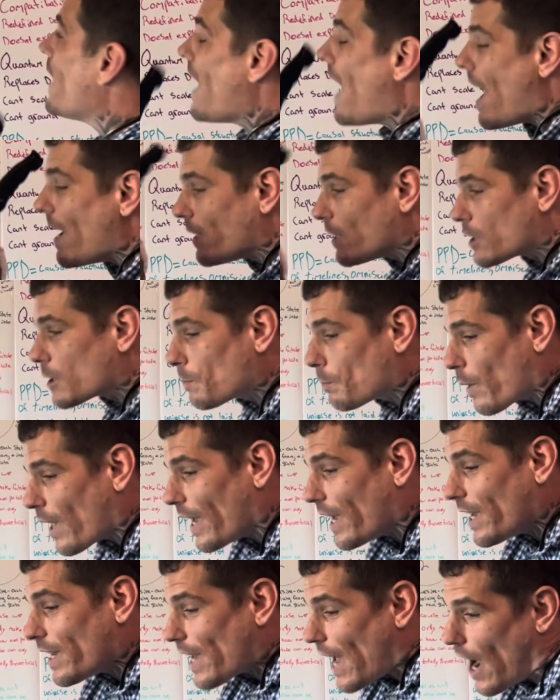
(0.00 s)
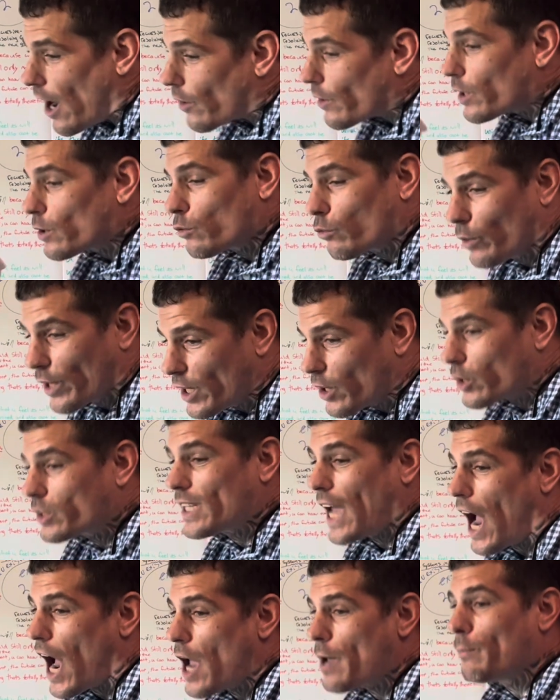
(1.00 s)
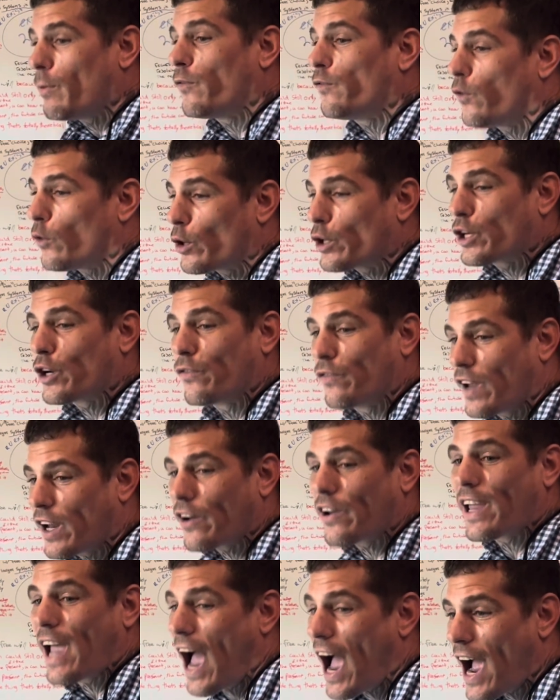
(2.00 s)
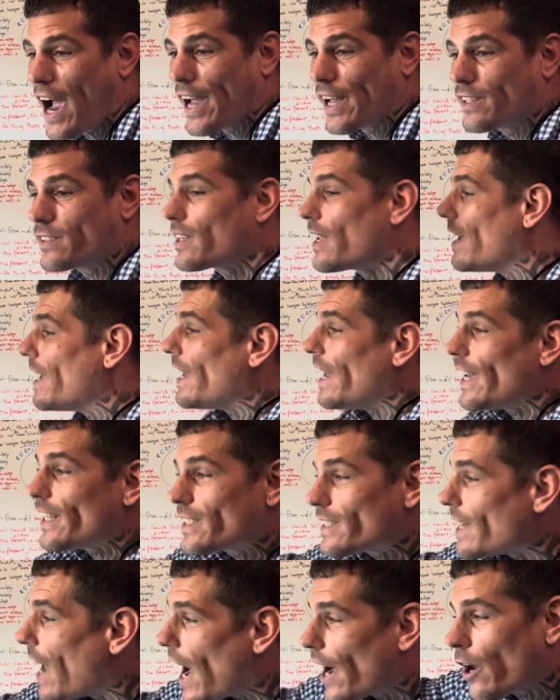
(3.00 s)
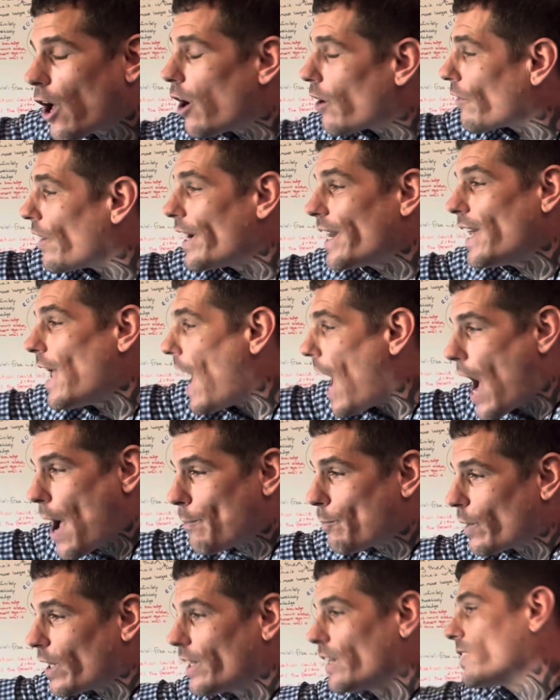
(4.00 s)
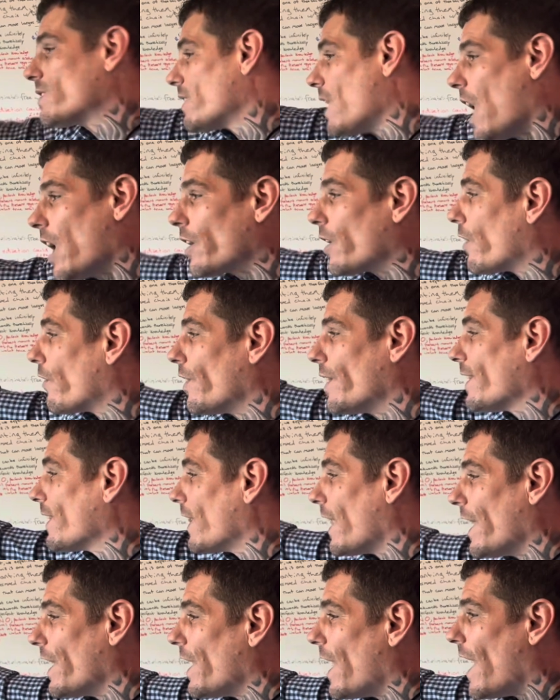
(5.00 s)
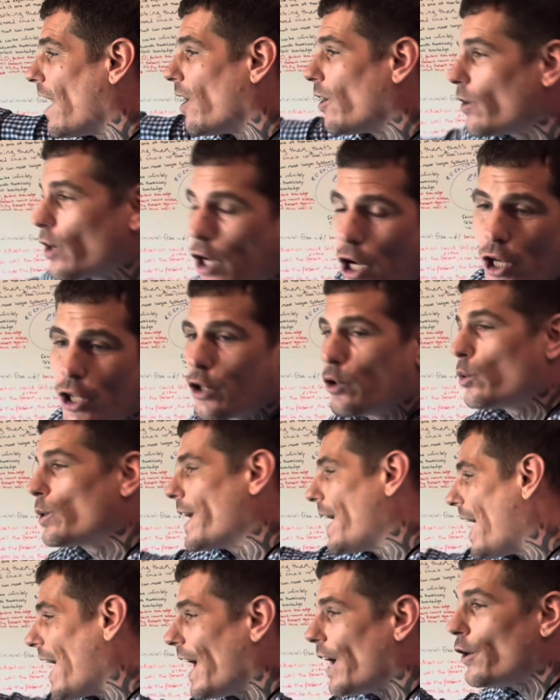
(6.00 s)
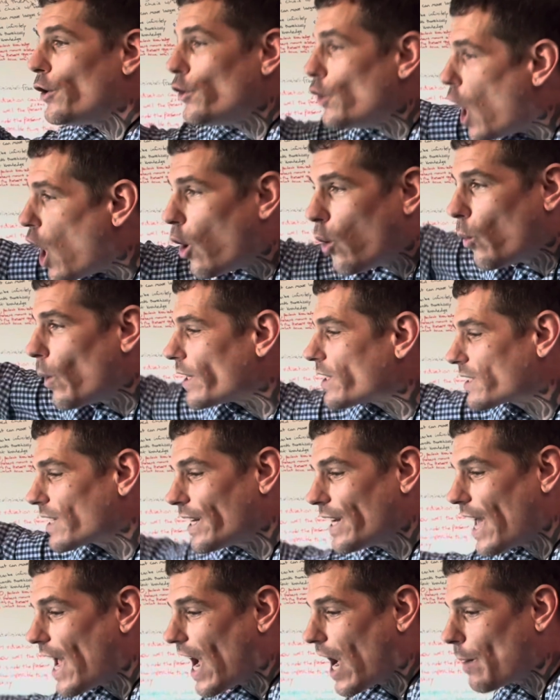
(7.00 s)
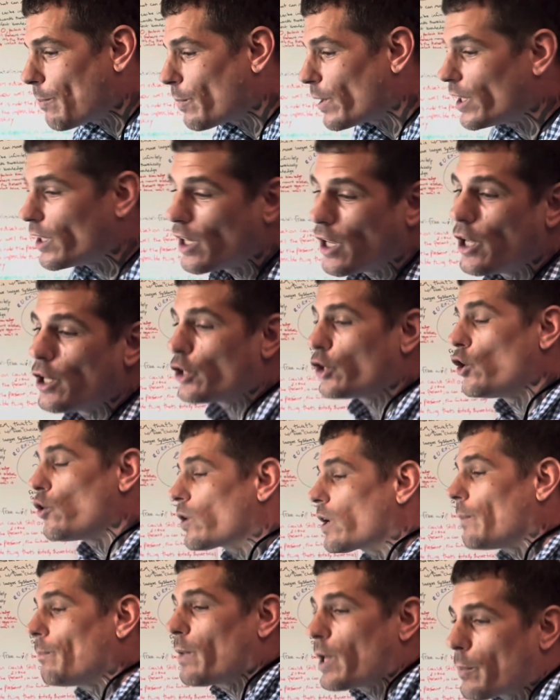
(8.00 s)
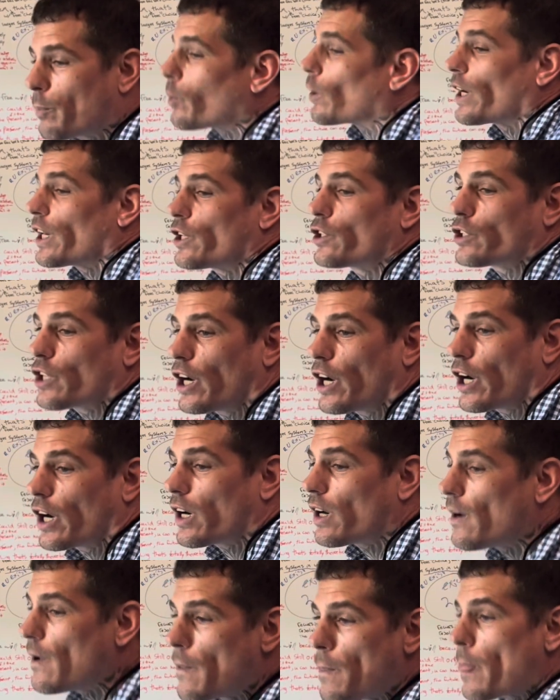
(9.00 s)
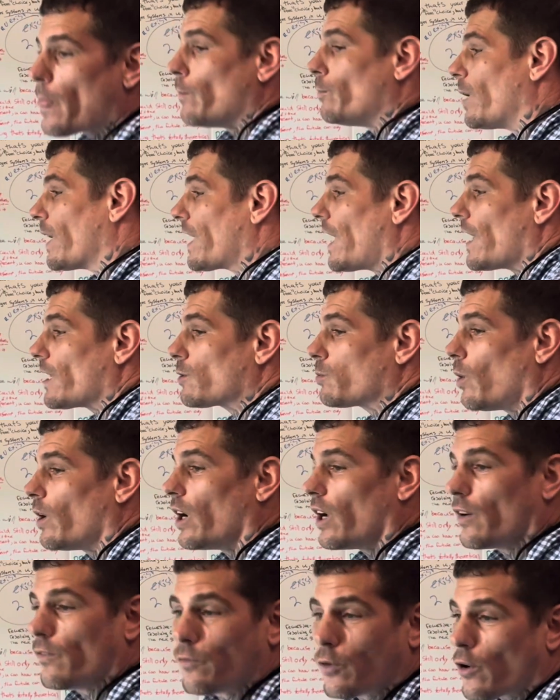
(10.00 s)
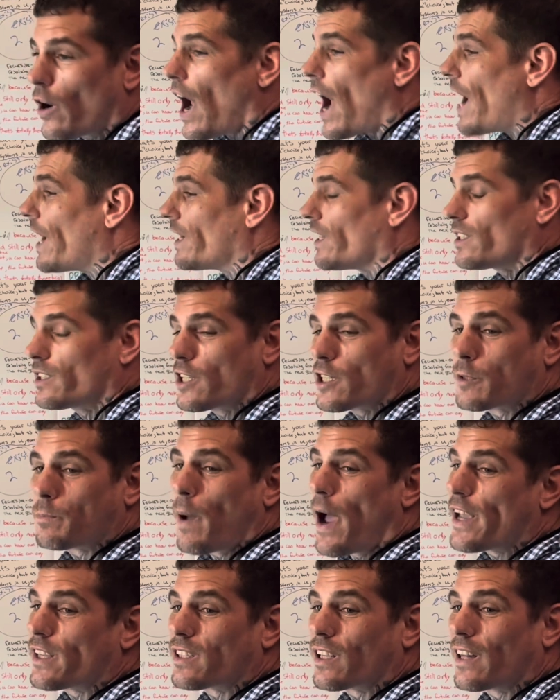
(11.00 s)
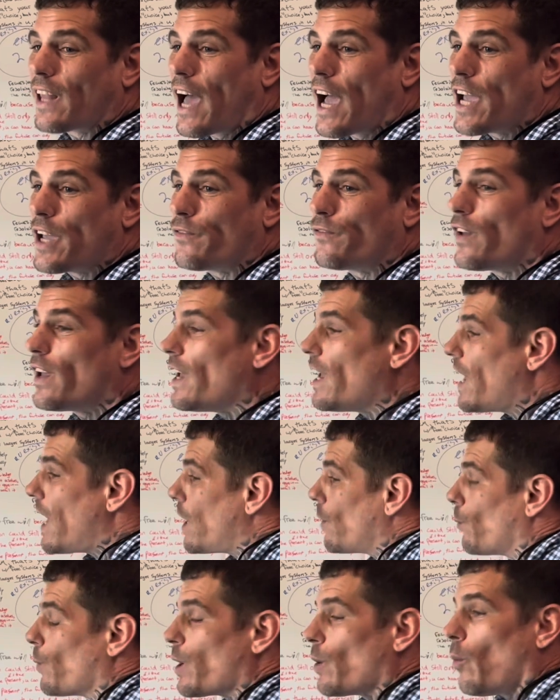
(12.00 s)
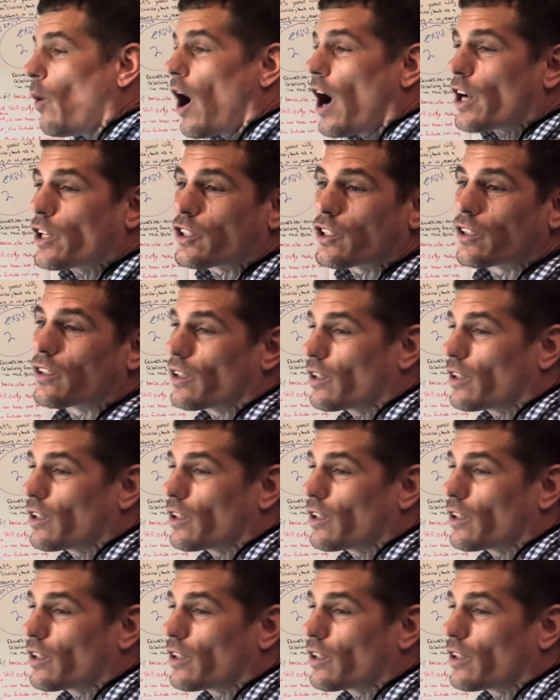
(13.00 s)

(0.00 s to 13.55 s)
and it's playing out in real time before your very eyes. It's not already happened. It's not already laid out. You can't know what's going to happen. You can be pretty sure, but guess what? Variety is the spice of life, and we watch